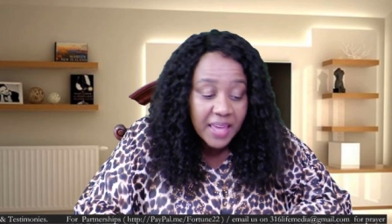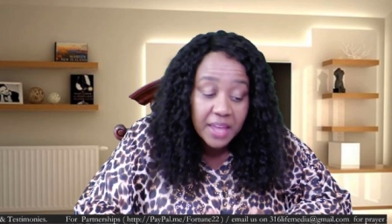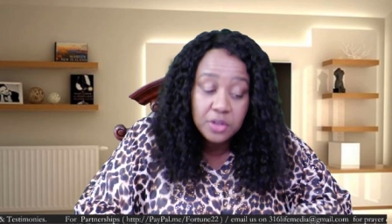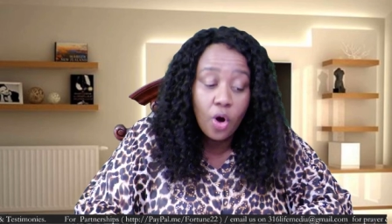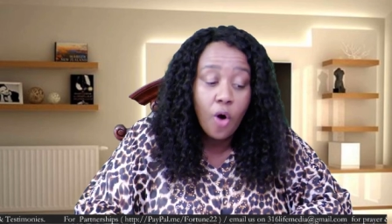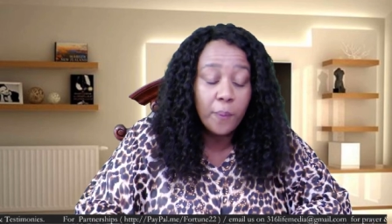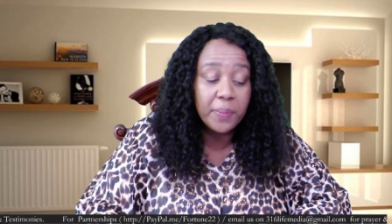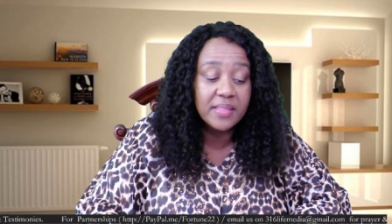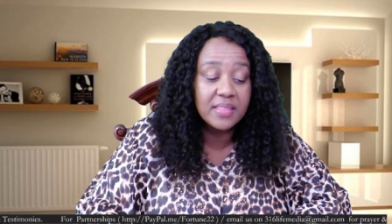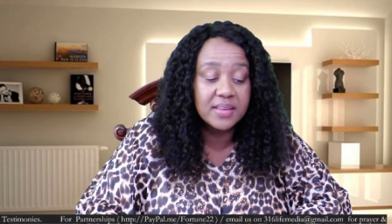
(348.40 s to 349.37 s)
Can you
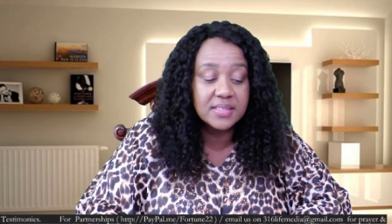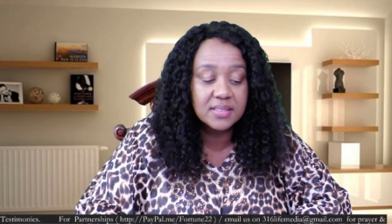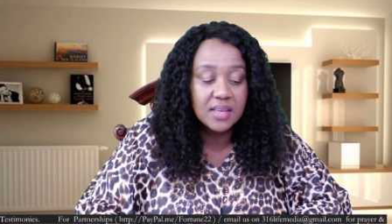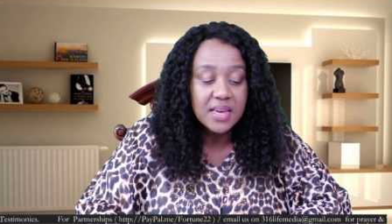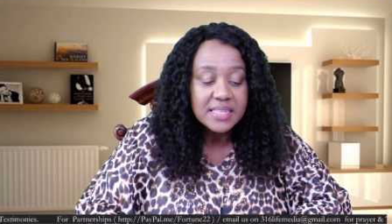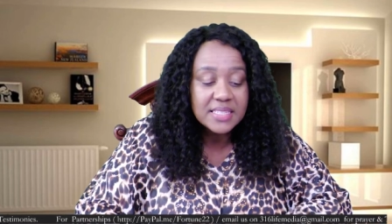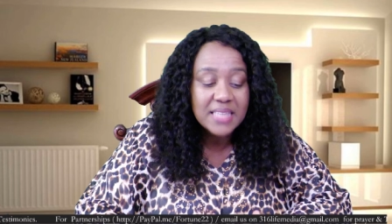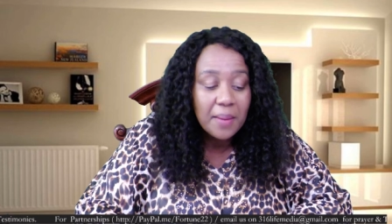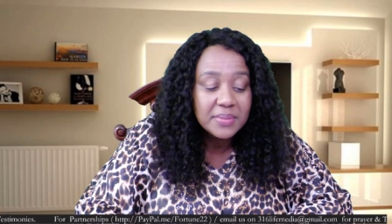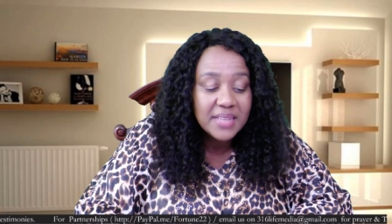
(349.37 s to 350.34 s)
open this?
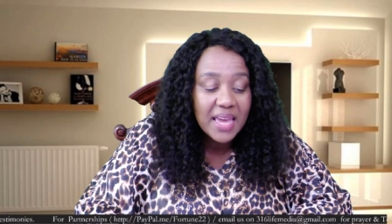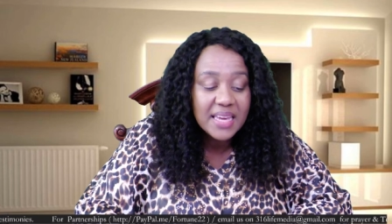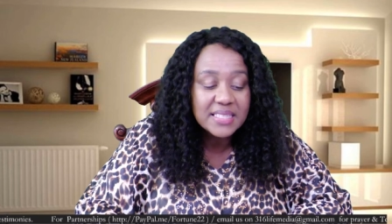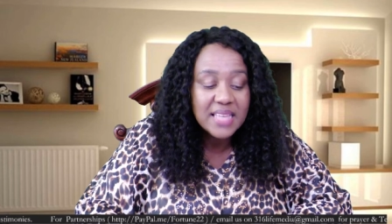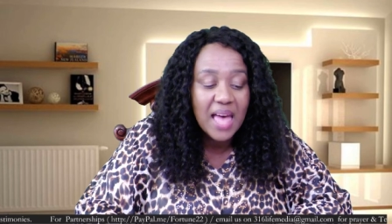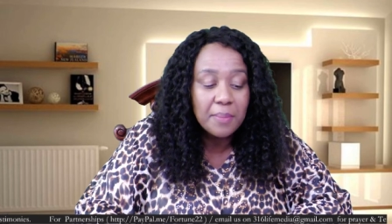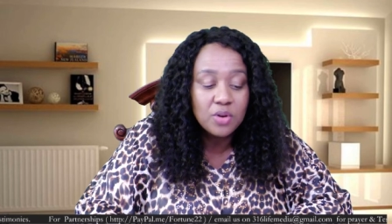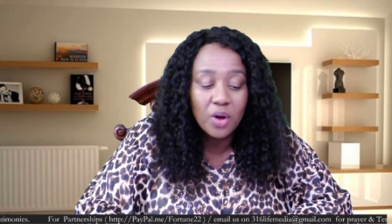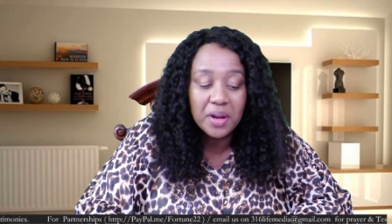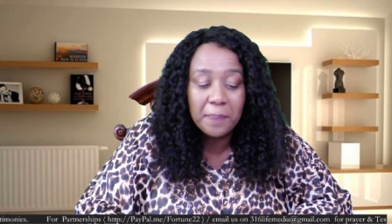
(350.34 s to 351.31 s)
Some days
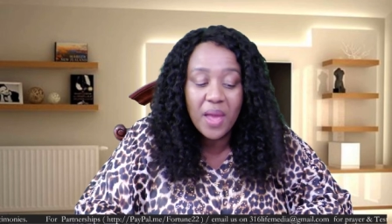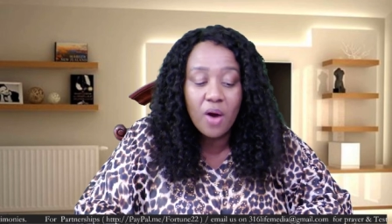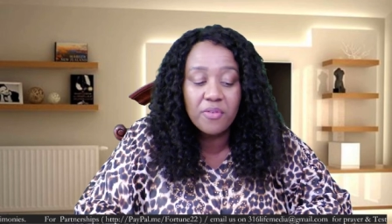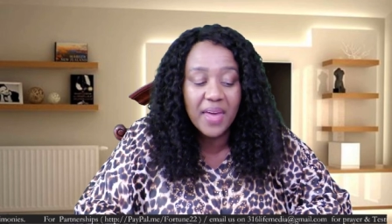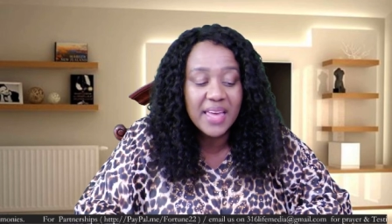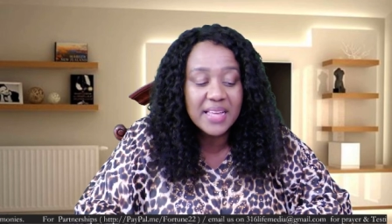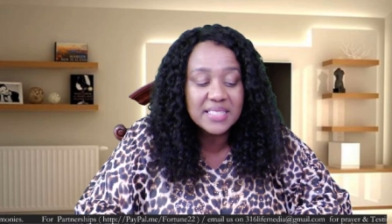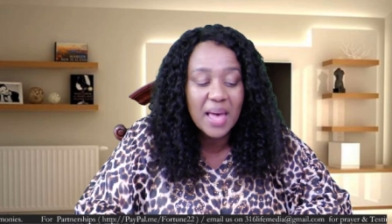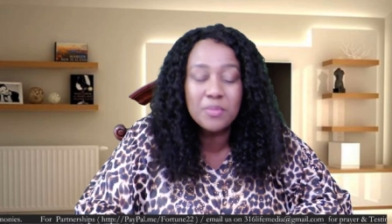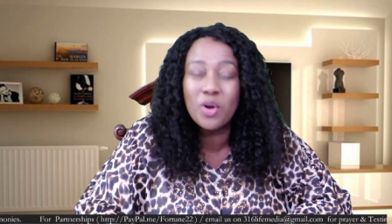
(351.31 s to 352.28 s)
I'm not a pair of
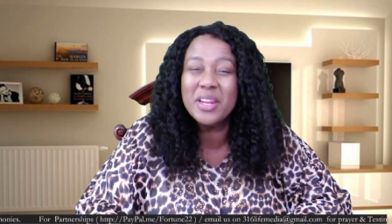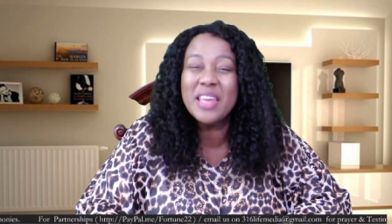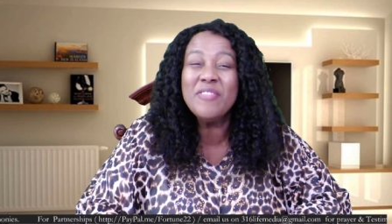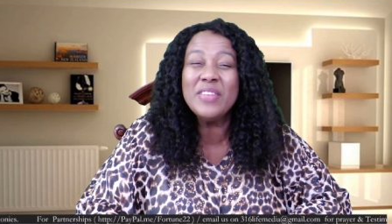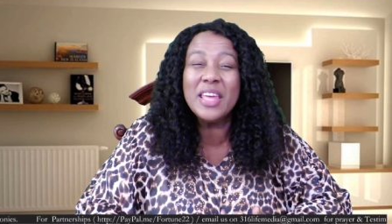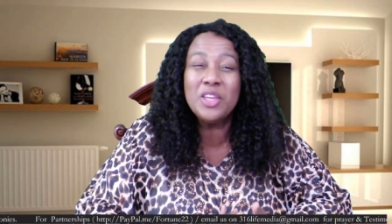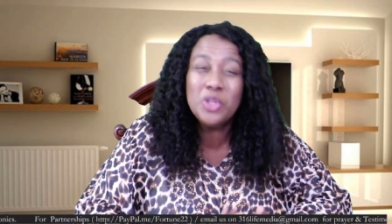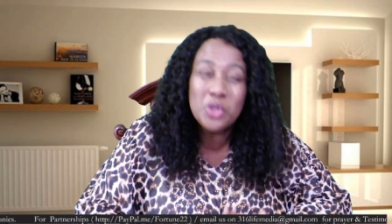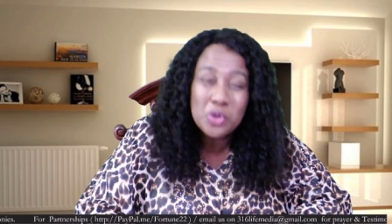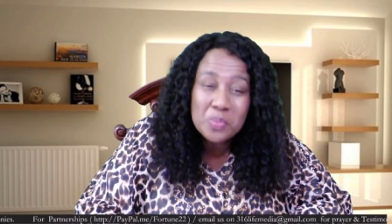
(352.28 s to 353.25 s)
hands. I'm not even a
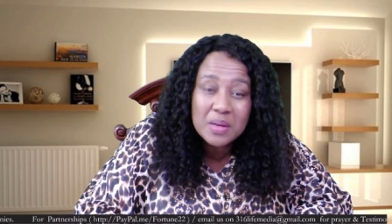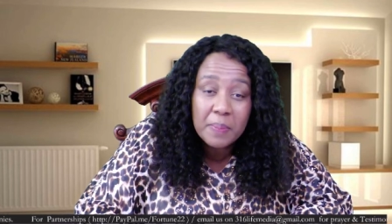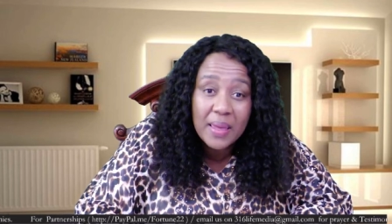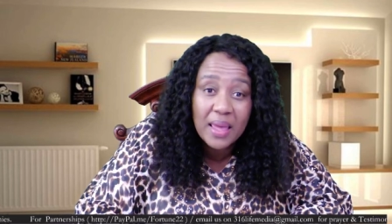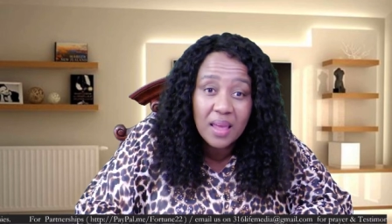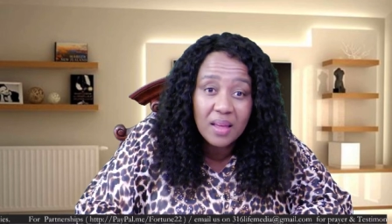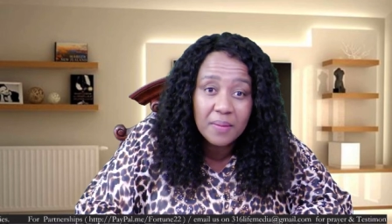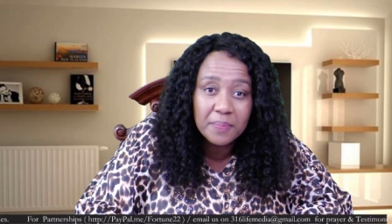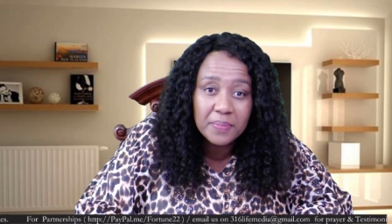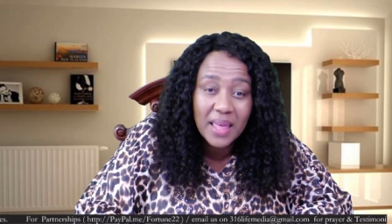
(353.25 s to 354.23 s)
human
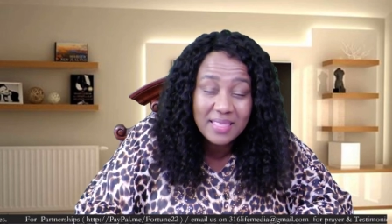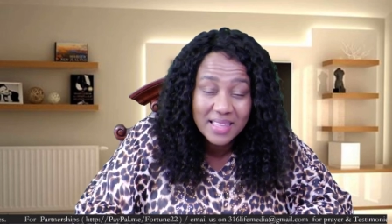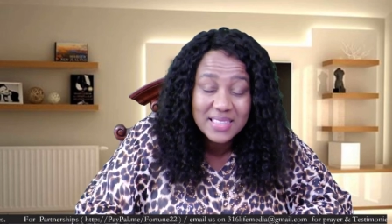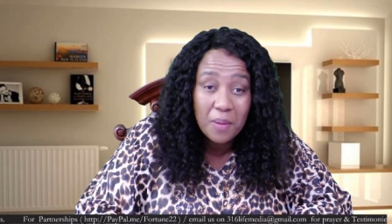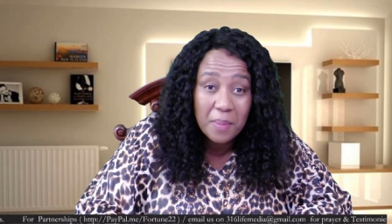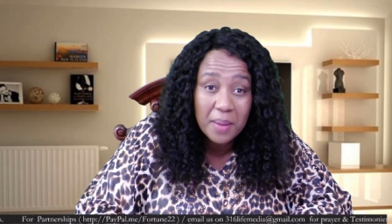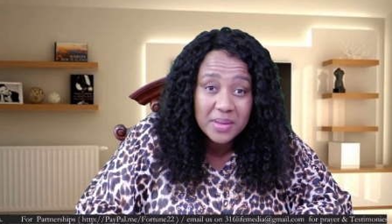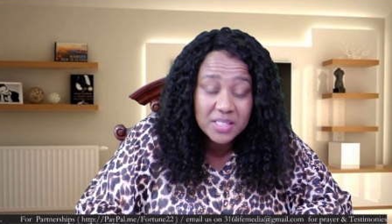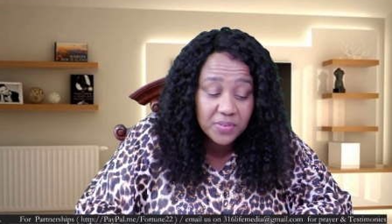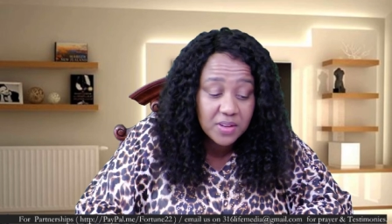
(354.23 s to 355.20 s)
being. And that's how
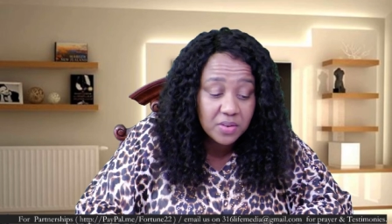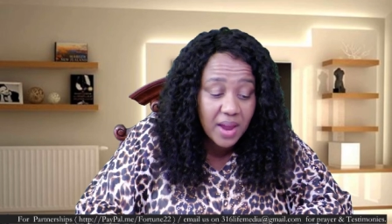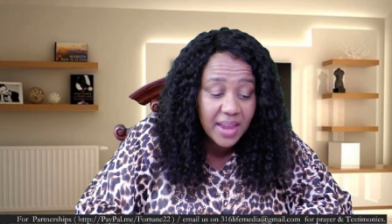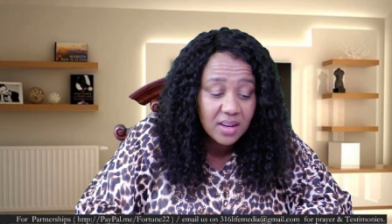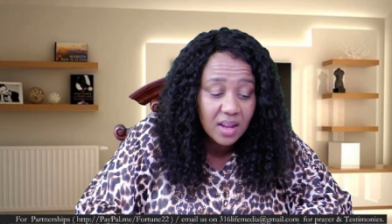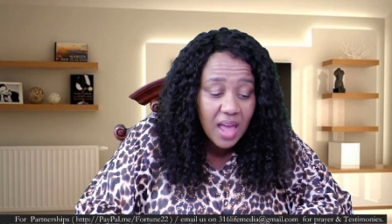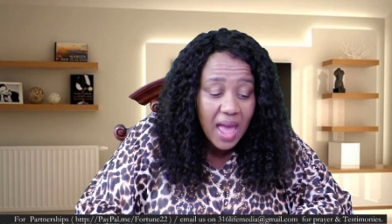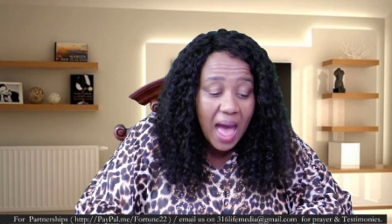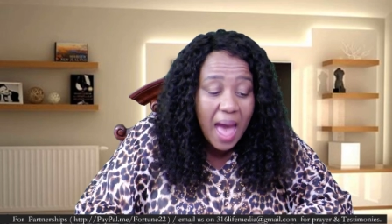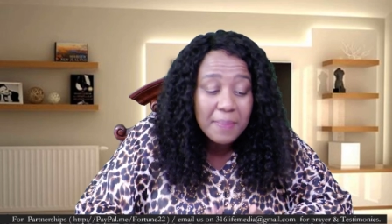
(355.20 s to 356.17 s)
mummies feel, right?
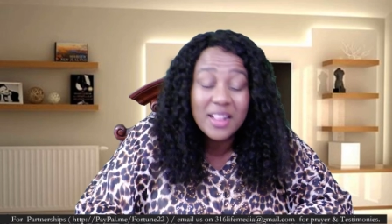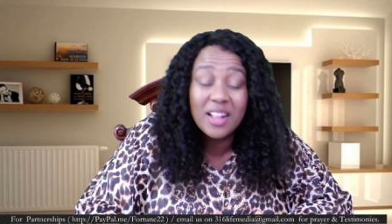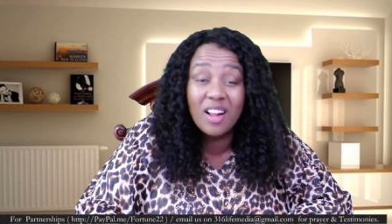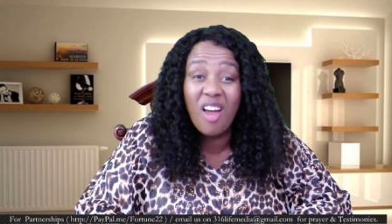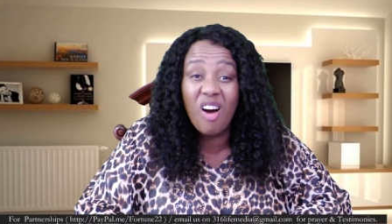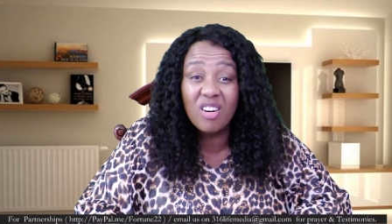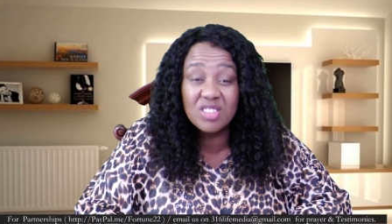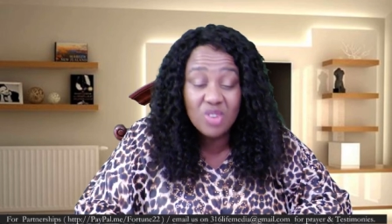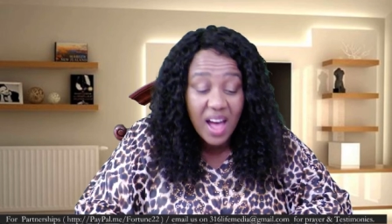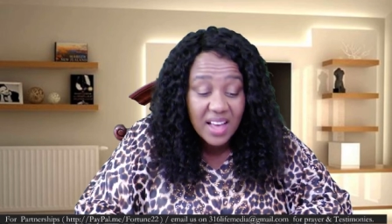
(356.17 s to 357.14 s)
I'm a clock
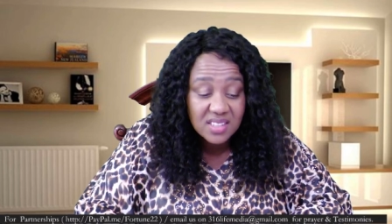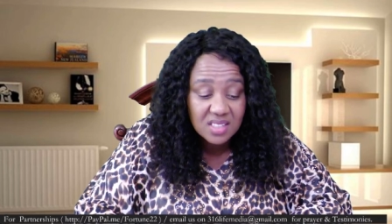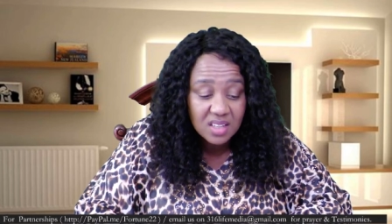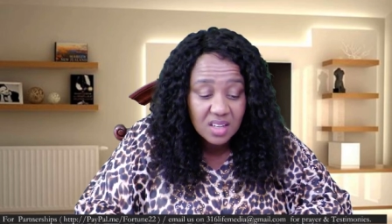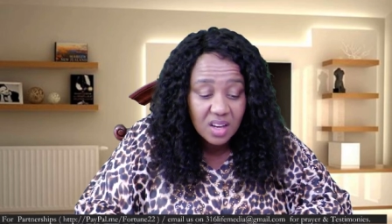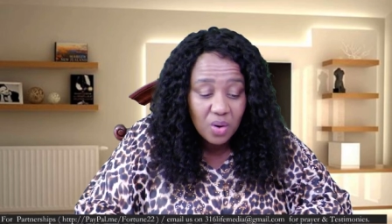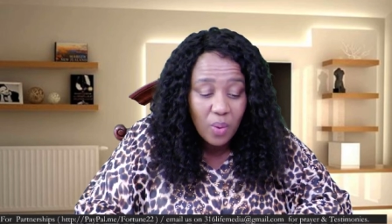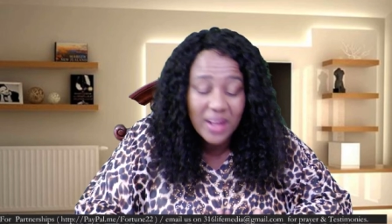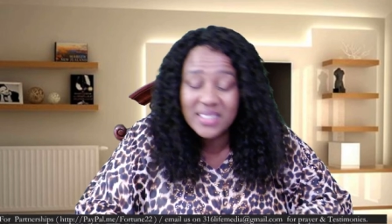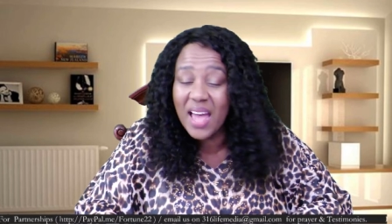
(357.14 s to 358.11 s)
to ask,
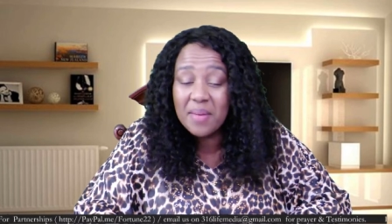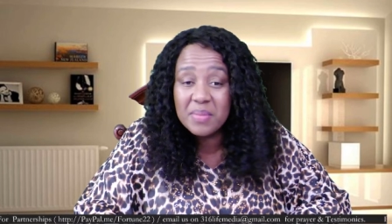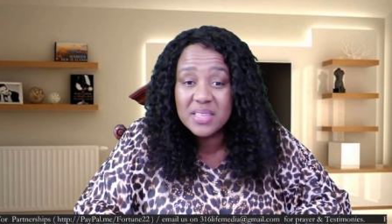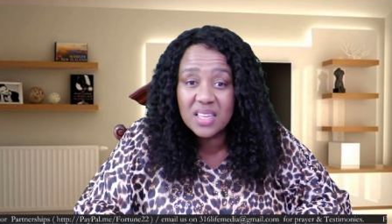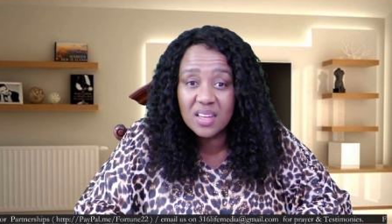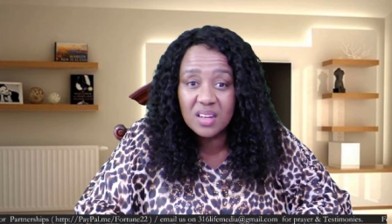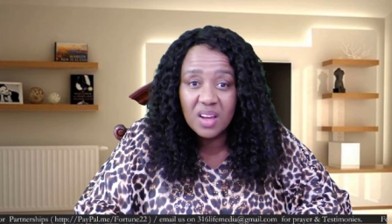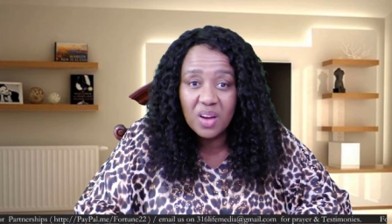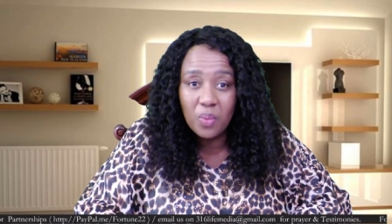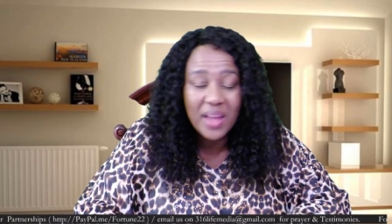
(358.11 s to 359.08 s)
What time is it?
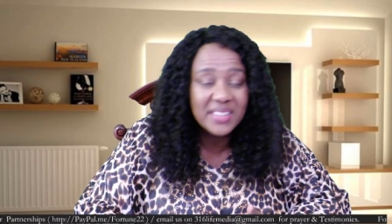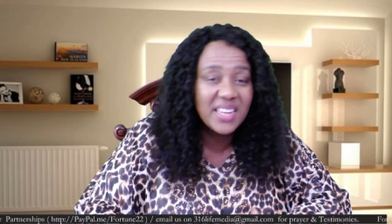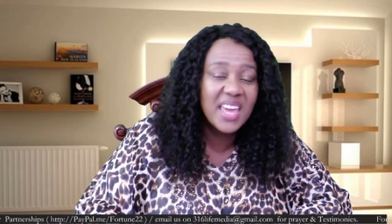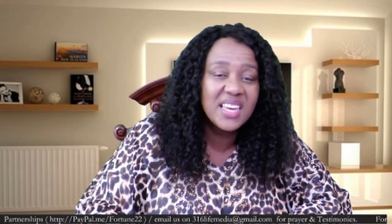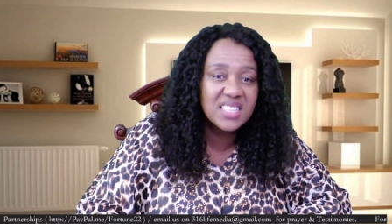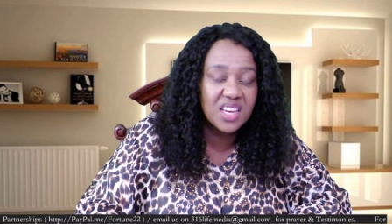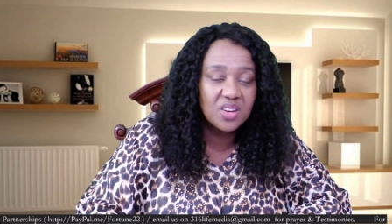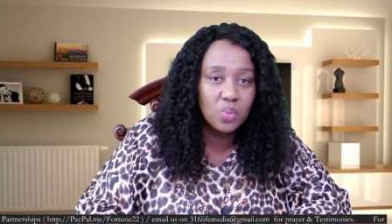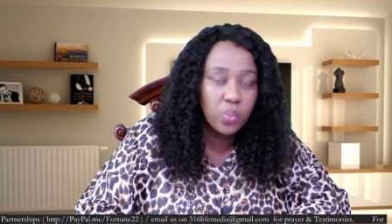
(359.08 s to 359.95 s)
What day is it?